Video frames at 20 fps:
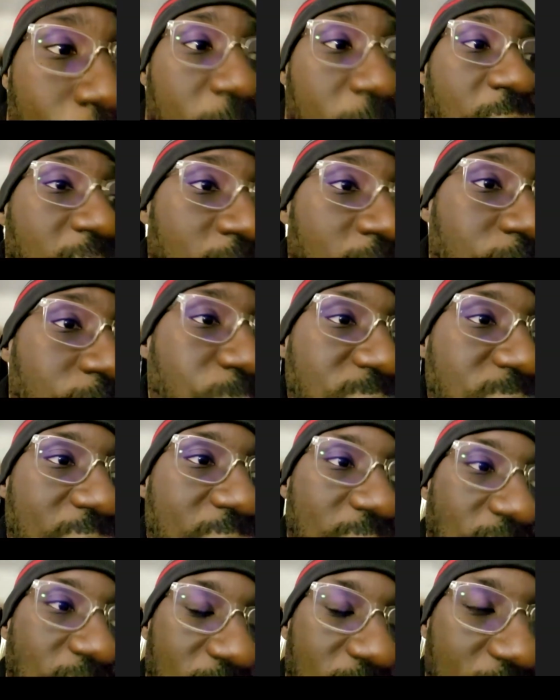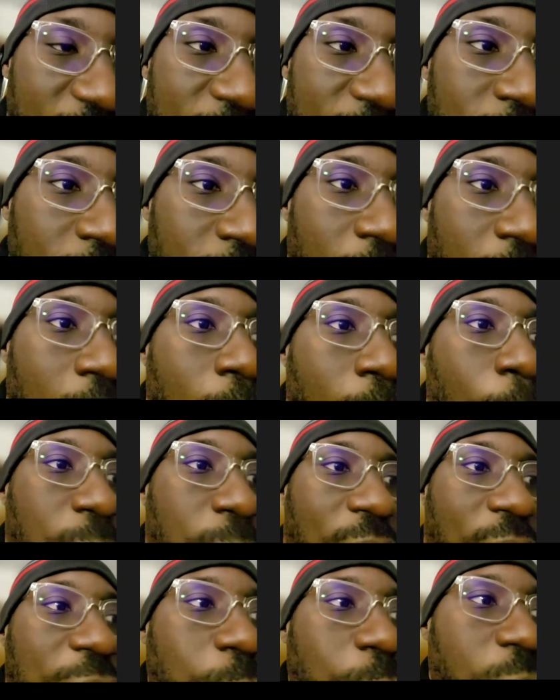good 3 sets of 10.
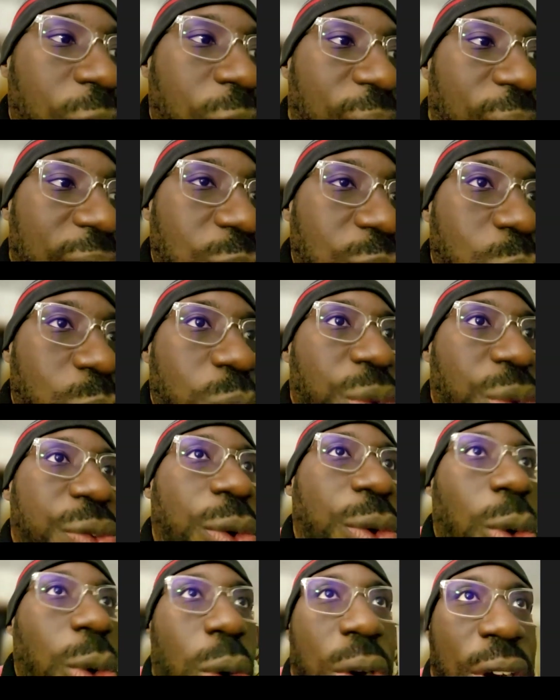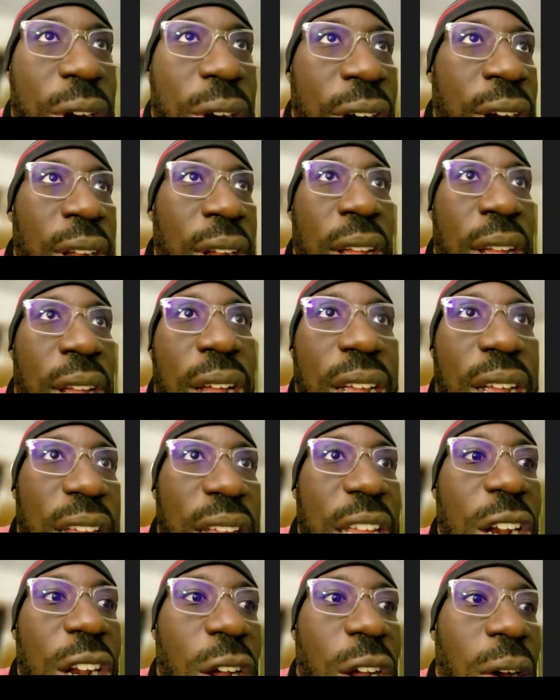But I know if I do 4,
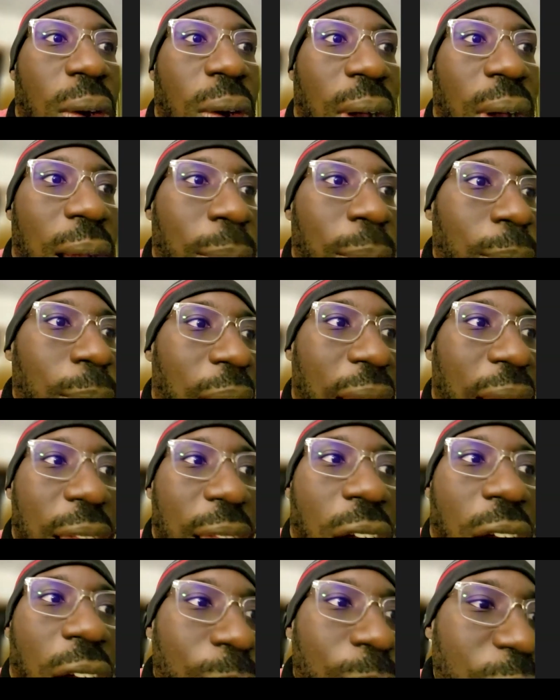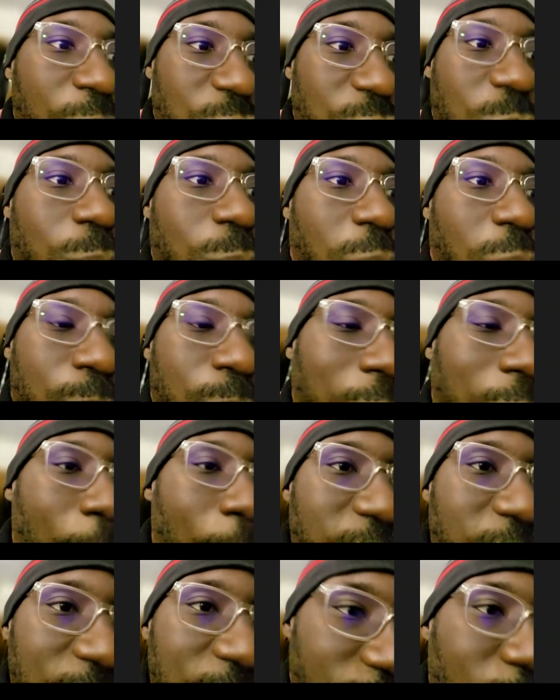my arm doesn't work
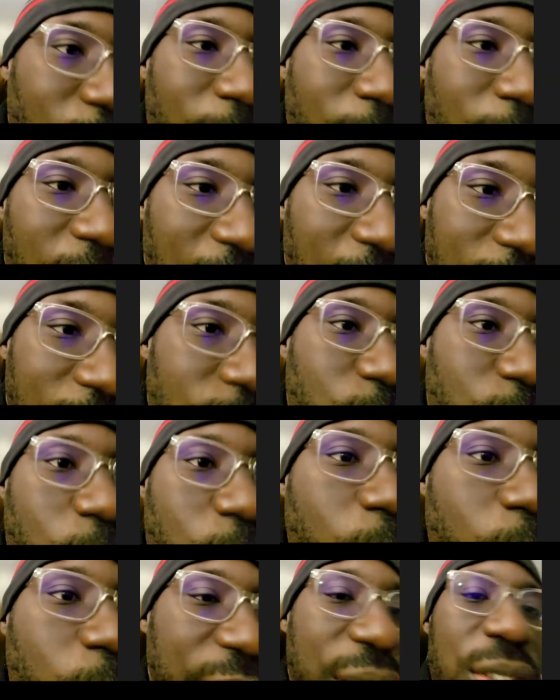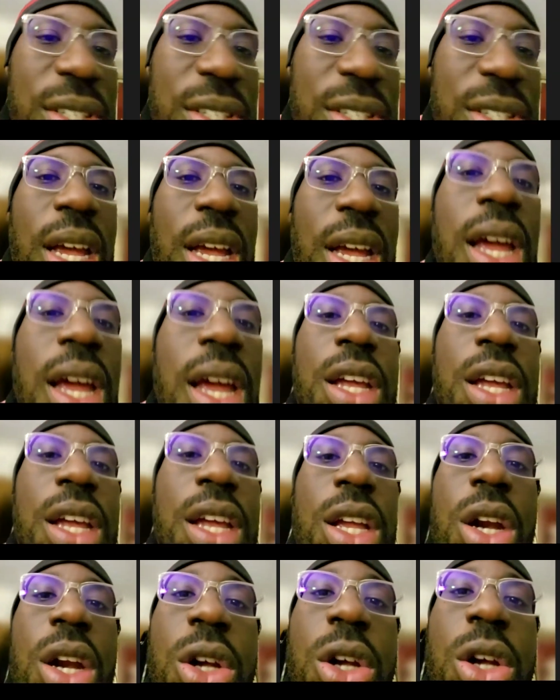properly for like 2 weeks.
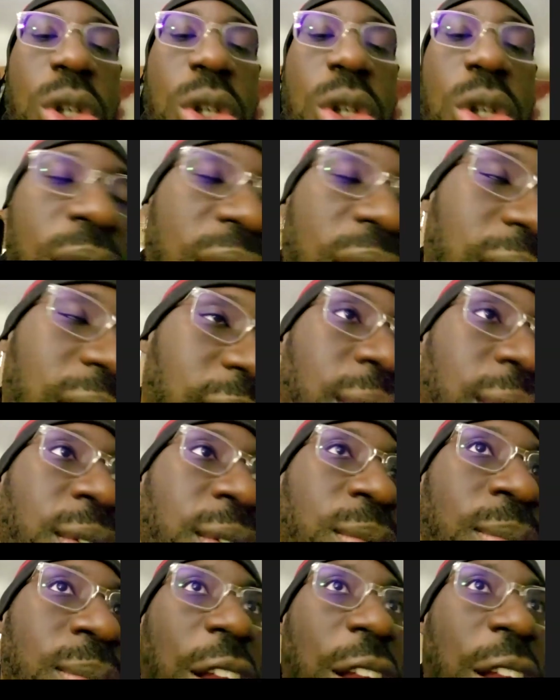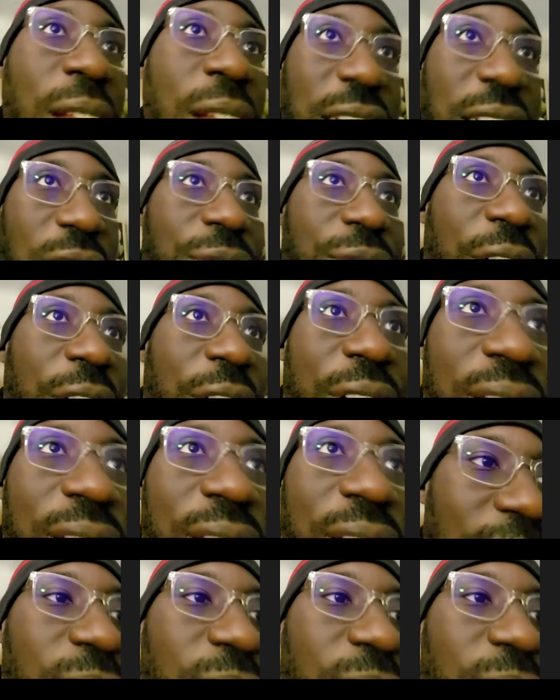So okay. I know that's a very like